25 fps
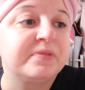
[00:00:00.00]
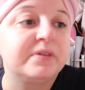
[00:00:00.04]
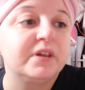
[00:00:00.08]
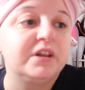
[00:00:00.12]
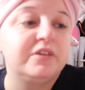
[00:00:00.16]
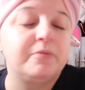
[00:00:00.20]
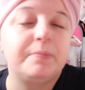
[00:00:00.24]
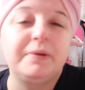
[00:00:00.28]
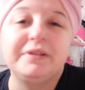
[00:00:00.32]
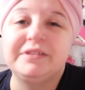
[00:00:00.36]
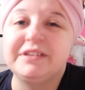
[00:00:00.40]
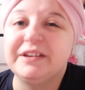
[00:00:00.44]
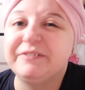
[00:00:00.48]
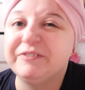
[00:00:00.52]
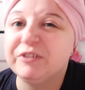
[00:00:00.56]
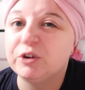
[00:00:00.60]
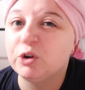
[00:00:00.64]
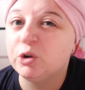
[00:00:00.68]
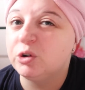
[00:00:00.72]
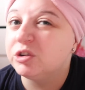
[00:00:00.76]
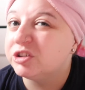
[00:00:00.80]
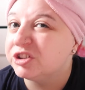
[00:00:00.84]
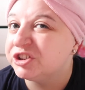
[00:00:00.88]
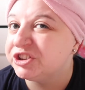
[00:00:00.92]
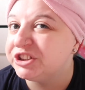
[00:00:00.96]
It's a bit
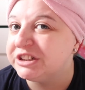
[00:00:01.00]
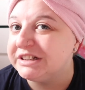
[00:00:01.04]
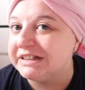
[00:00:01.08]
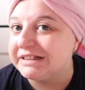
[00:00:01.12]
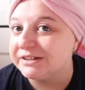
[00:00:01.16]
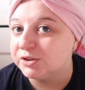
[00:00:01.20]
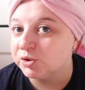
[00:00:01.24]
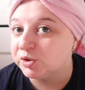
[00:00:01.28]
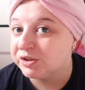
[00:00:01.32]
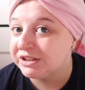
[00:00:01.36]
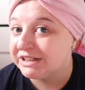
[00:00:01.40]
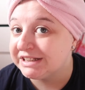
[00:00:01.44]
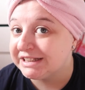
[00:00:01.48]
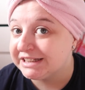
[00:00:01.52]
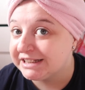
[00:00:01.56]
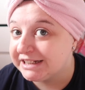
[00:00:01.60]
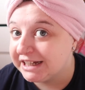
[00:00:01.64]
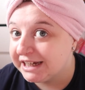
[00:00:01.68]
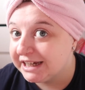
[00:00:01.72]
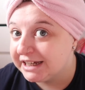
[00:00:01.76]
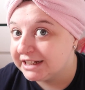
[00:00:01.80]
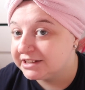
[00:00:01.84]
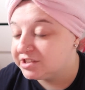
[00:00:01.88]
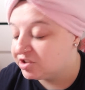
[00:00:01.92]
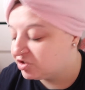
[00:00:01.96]
difficult because she's
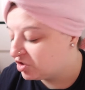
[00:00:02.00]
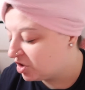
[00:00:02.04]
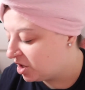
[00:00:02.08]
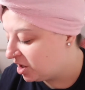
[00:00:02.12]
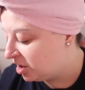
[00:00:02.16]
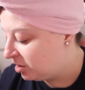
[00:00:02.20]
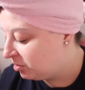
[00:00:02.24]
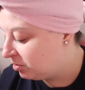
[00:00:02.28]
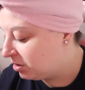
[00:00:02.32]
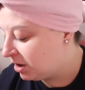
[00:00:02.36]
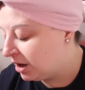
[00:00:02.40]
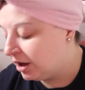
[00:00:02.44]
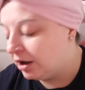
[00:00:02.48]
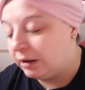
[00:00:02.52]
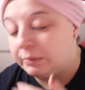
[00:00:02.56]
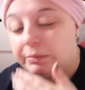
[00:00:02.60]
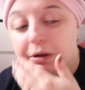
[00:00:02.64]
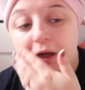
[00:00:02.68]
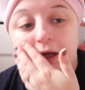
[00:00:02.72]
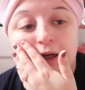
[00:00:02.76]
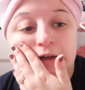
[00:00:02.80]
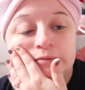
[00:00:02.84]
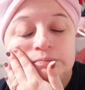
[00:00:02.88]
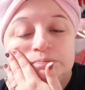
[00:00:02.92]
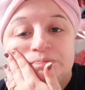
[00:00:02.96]
autistic, so
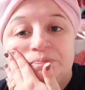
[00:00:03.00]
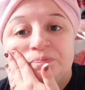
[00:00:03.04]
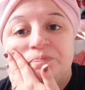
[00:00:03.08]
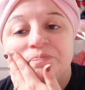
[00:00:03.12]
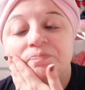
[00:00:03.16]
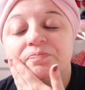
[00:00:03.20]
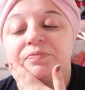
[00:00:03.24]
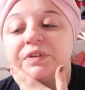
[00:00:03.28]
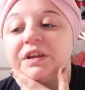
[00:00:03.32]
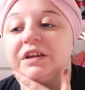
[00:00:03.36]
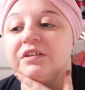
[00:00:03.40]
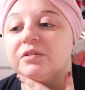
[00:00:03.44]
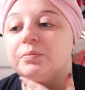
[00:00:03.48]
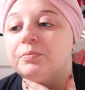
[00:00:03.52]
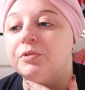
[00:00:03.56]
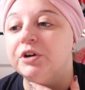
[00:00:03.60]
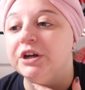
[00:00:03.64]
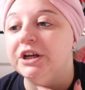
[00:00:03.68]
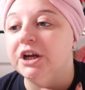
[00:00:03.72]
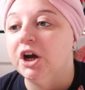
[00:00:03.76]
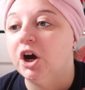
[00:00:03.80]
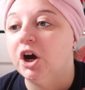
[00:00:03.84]
it's pretty